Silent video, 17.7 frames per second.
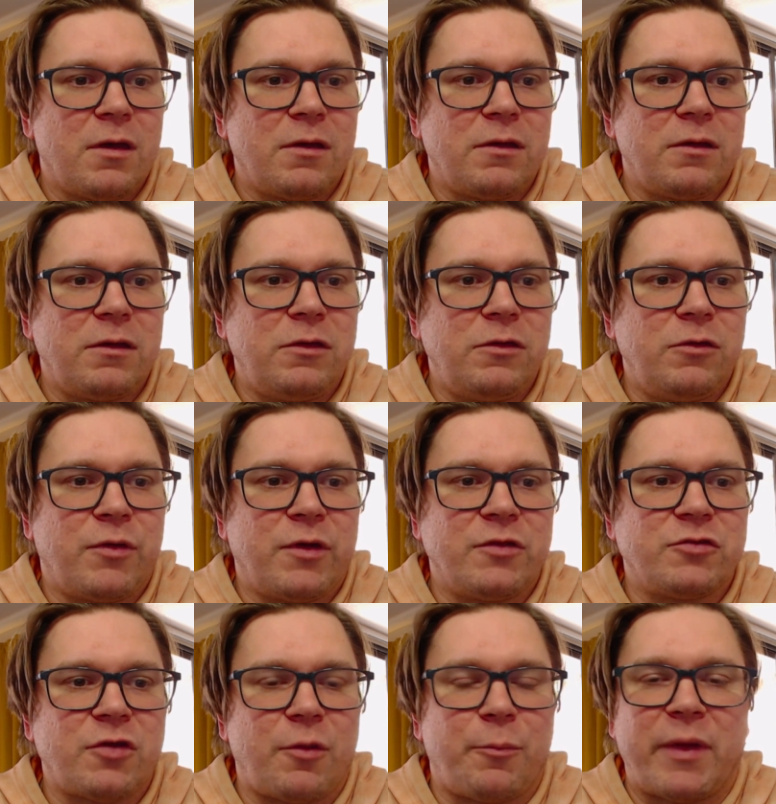you
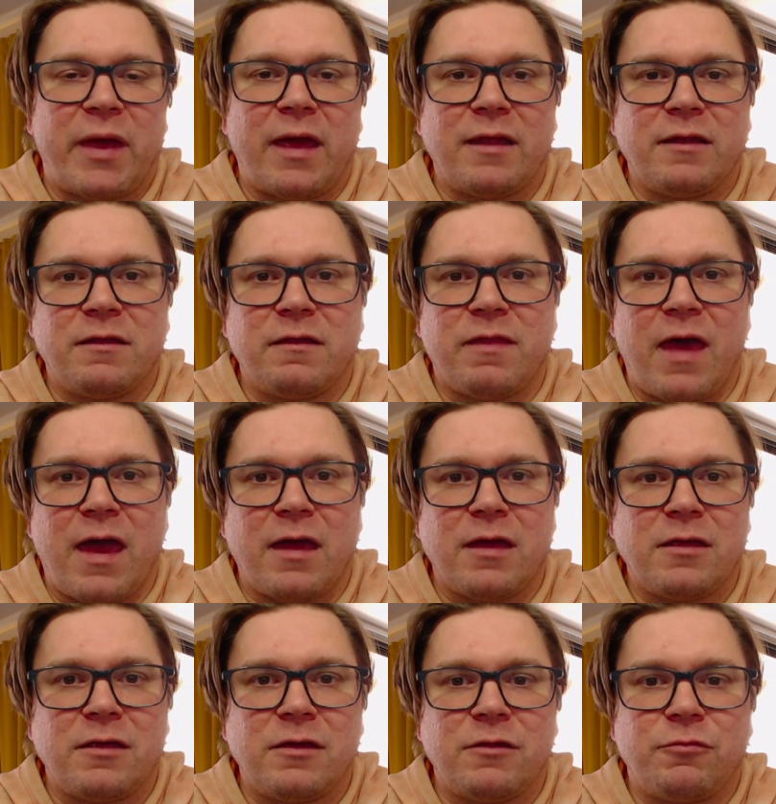can jump ahead to that
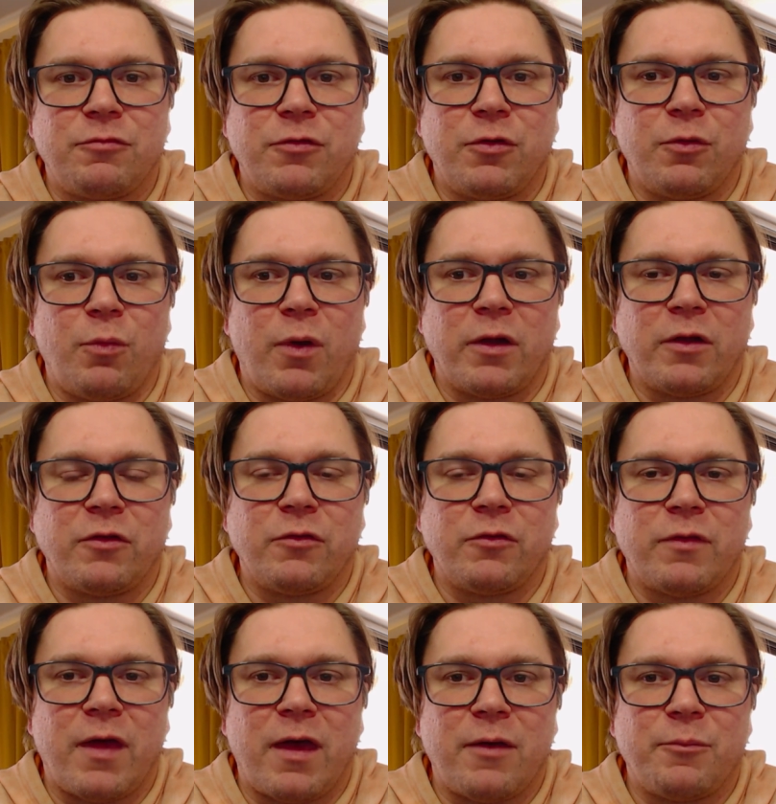if you want to do
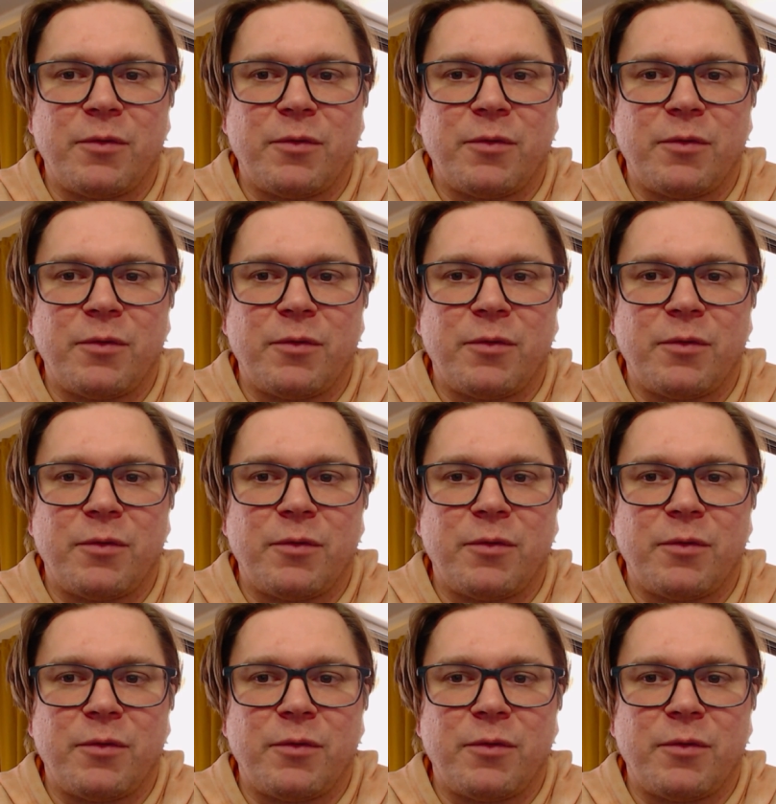that.